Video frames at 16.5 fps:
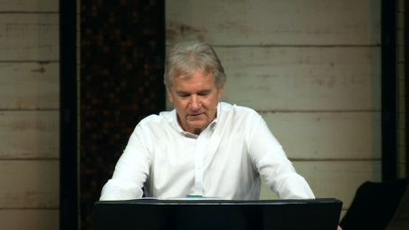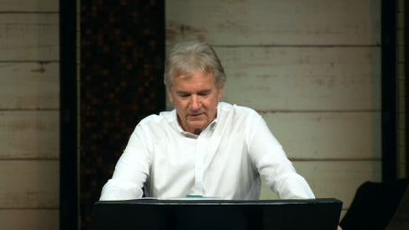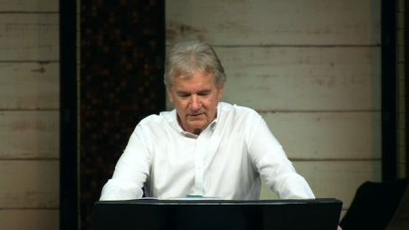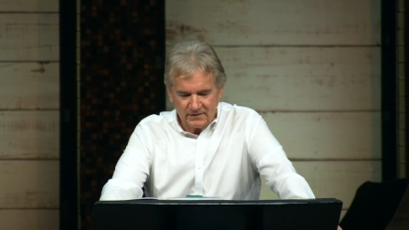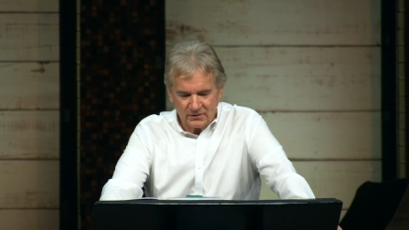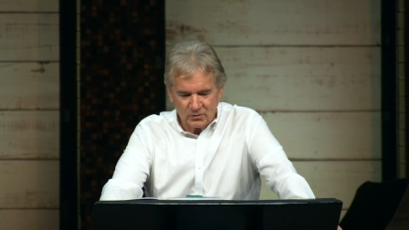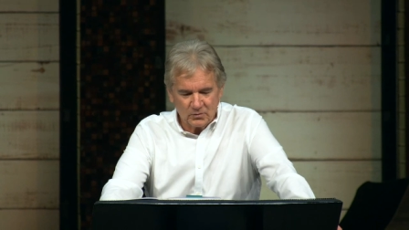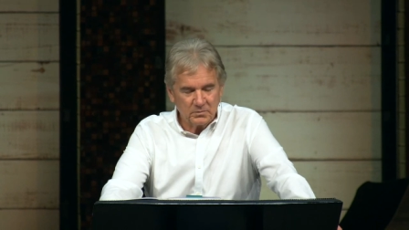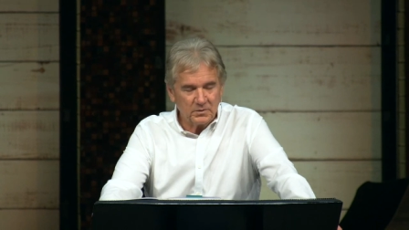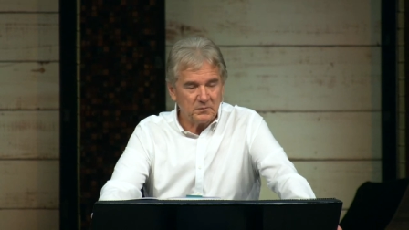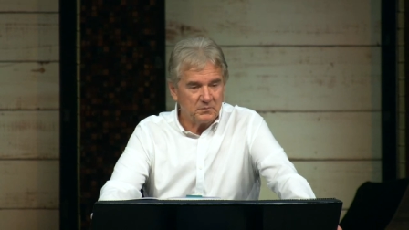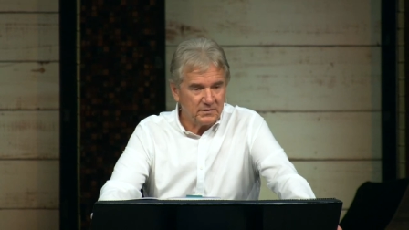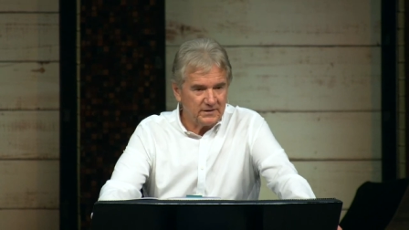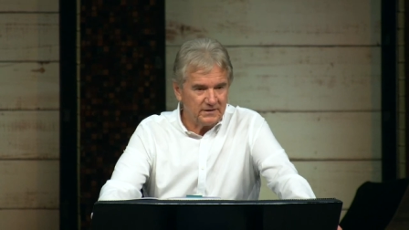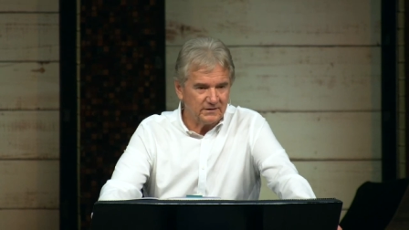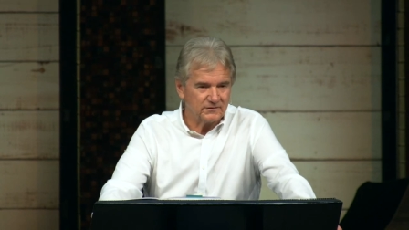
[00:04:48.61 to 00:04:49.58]
there would be
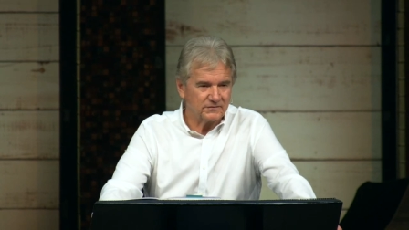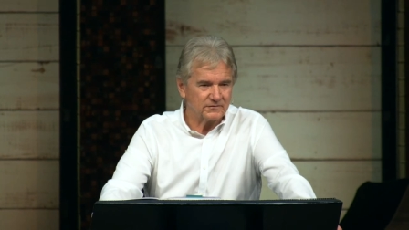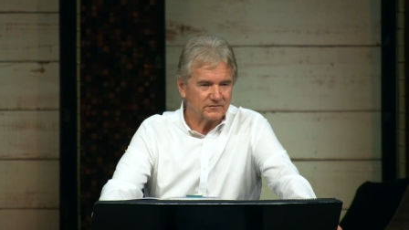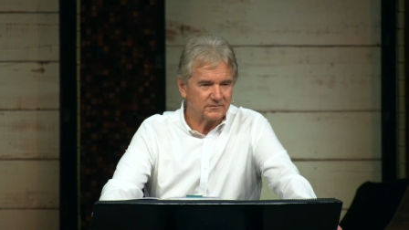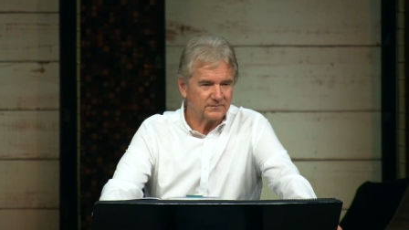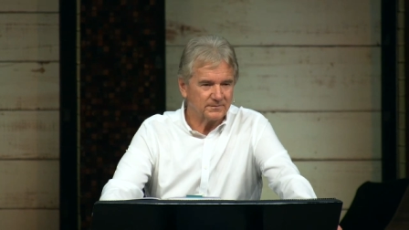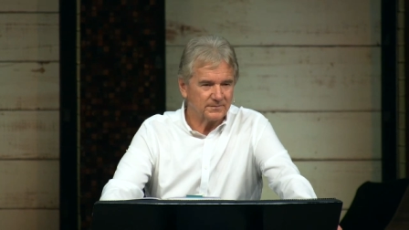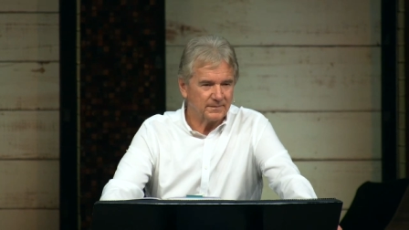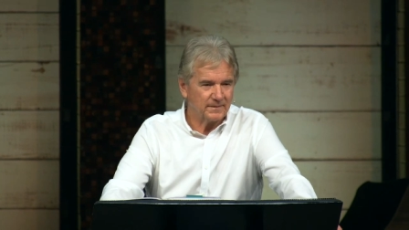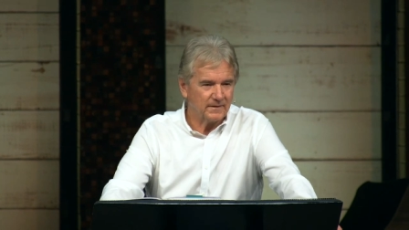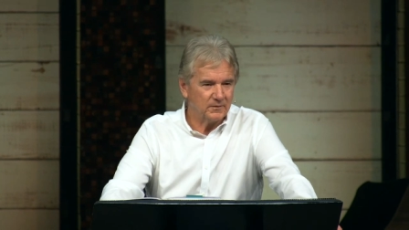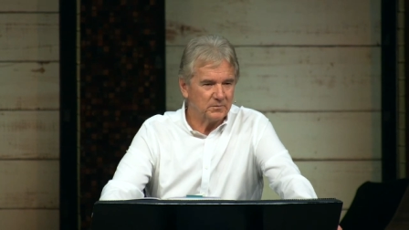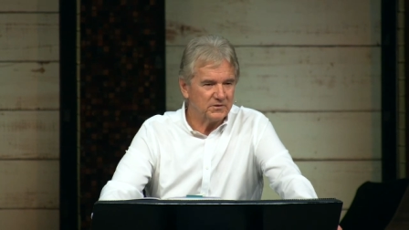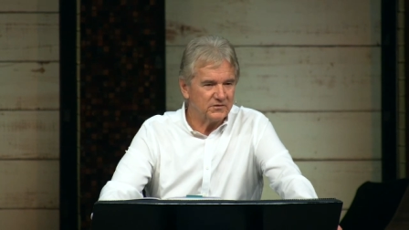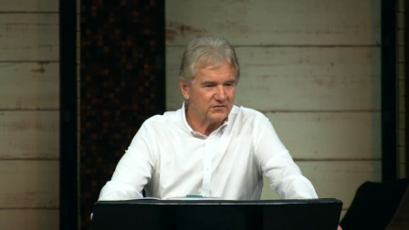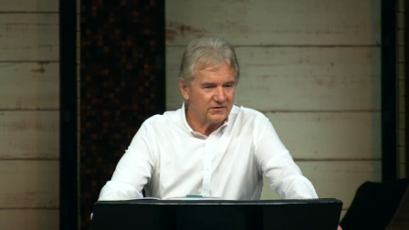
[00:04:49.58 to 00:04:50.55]
peace,
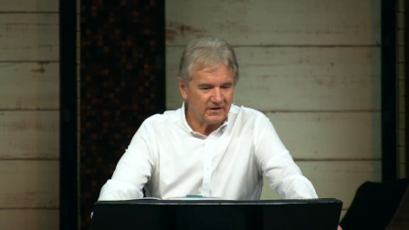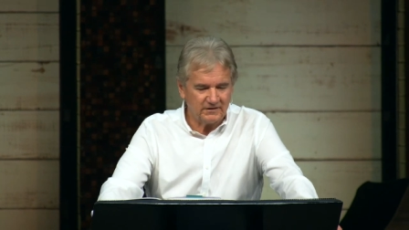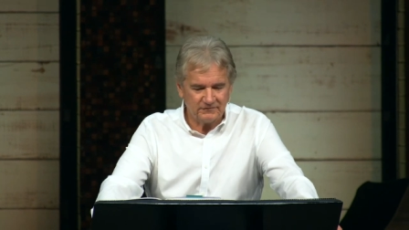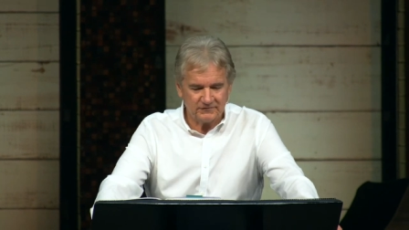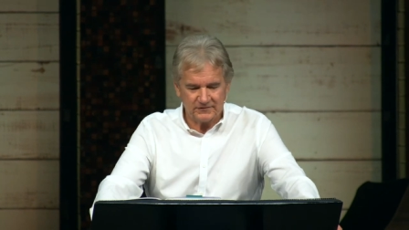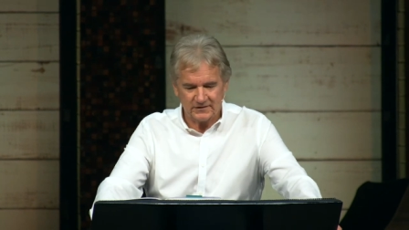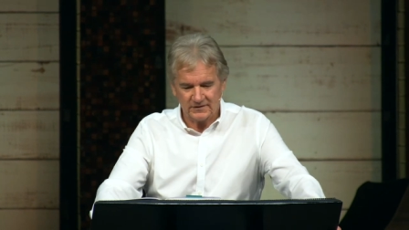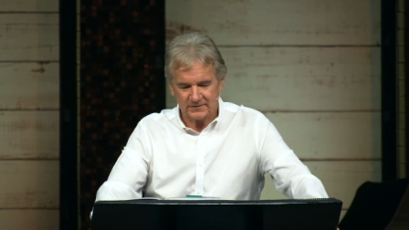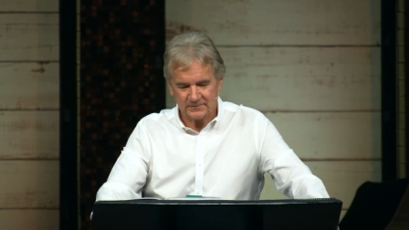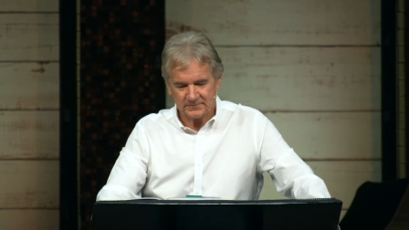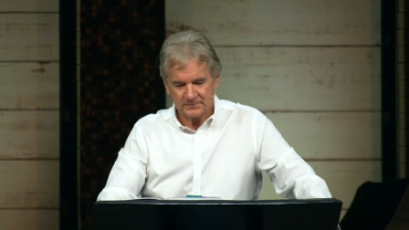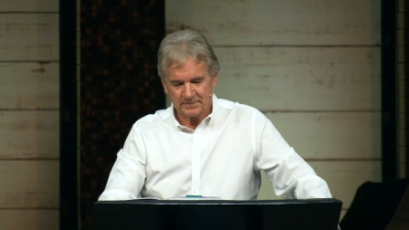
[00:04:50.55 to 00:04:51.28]
there'd be safety,